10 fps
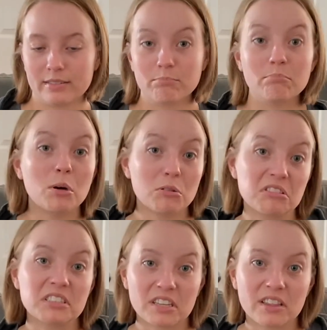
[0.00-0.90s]

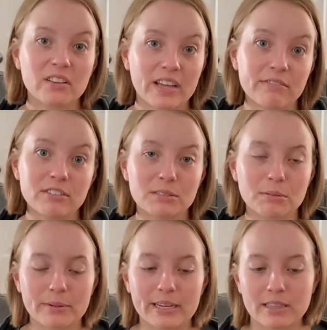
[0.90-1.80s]
mostly to the left is
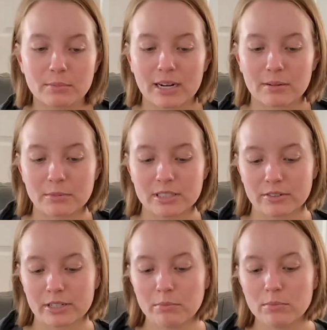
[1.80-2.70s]
where we had the problem. He's
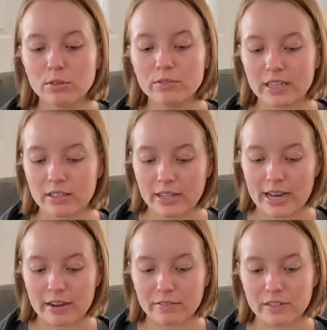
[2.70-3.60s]
already moving
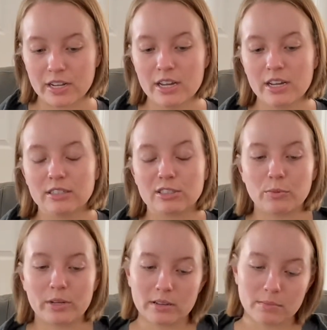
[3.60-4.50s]
left. So
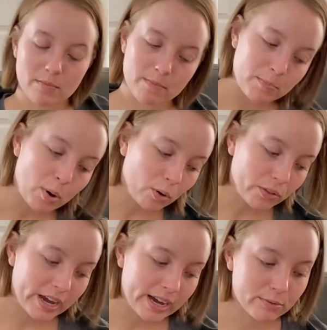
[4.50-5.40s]
we pull
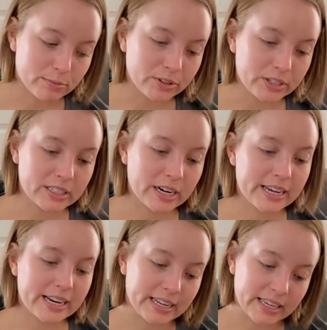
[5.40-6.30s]
the head really
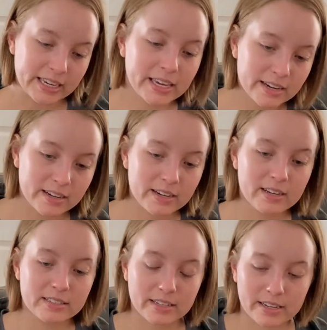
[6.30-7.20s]
tight and kick
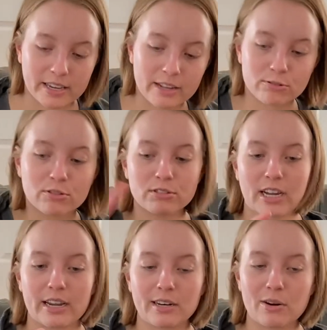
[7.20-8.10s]
to engage those
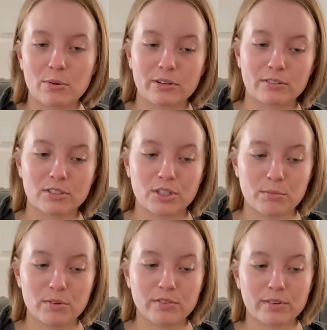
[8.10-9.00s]
hindquarters to
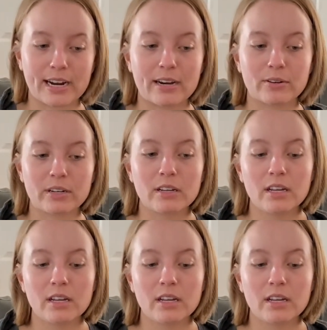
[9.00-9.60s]
move around.